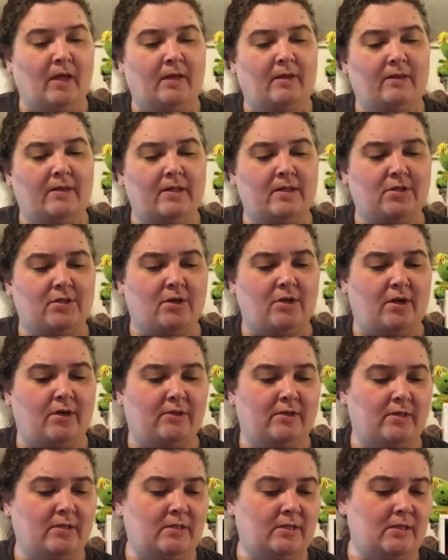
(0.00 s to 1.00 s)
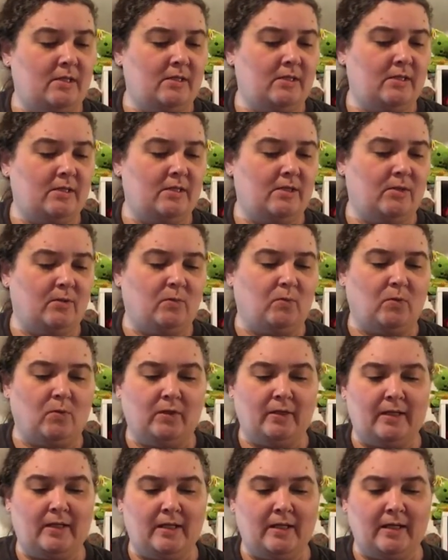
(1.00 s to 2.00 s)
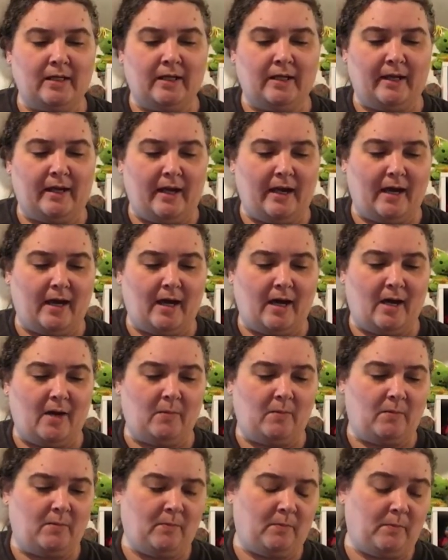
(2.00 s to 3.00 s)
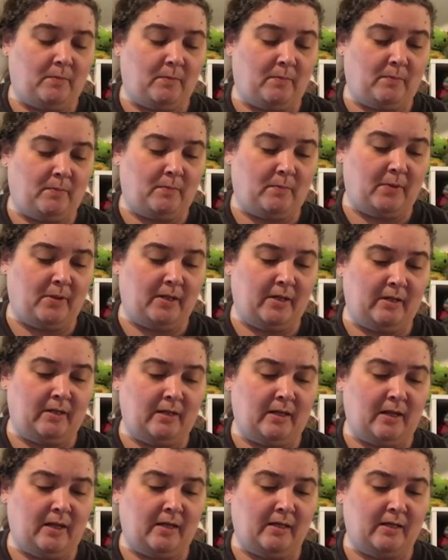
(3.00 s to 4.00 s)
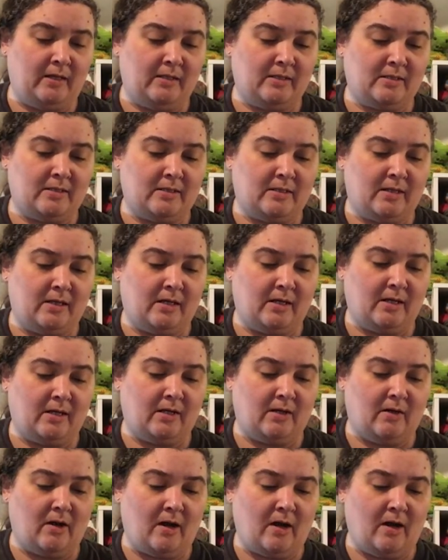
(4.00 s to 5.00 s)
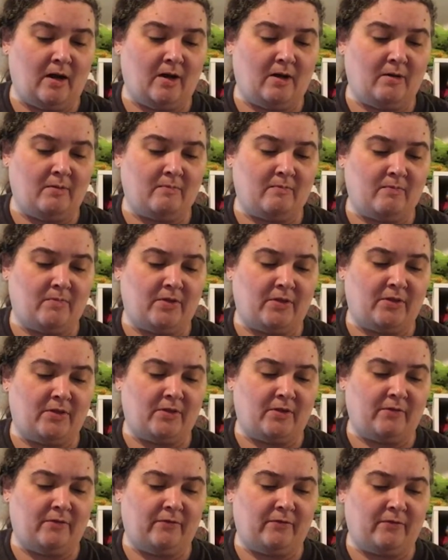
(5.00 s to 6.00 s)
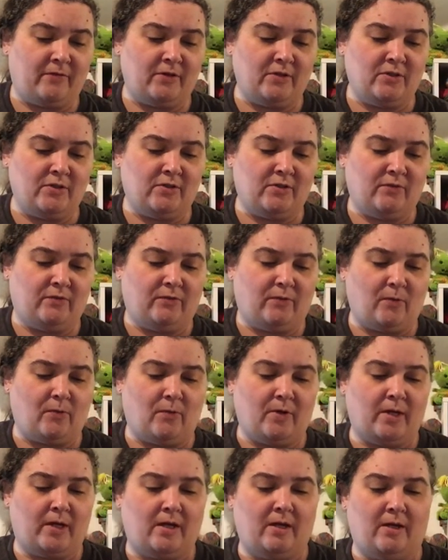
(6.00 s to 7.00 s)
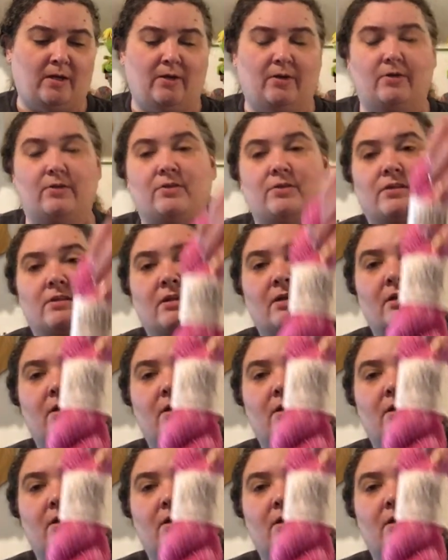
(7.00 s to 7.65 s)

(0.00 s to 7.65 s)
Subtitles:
this yarn. This is the Woolly Cabin, and it's their the first 4 years.